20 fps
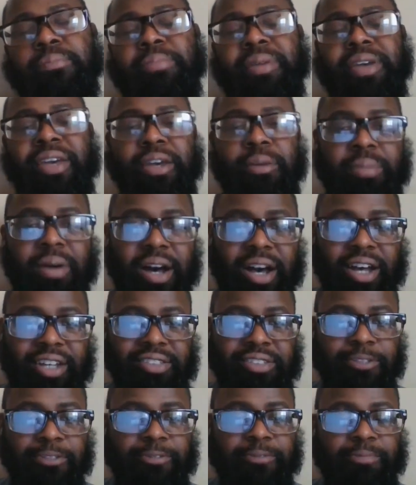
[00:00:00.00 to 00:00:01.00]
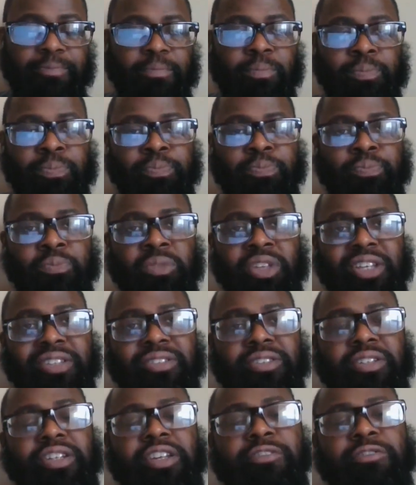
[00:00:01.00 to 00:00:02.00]
and being positive.
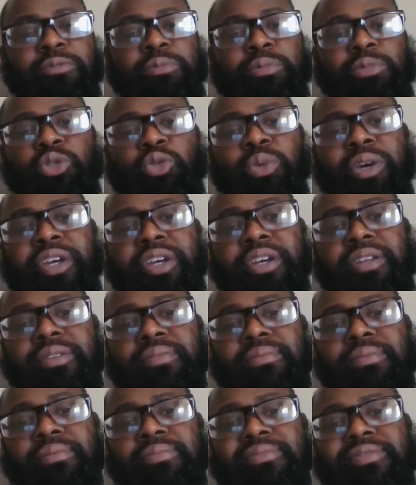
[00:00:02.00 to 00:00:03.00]
It's a difference between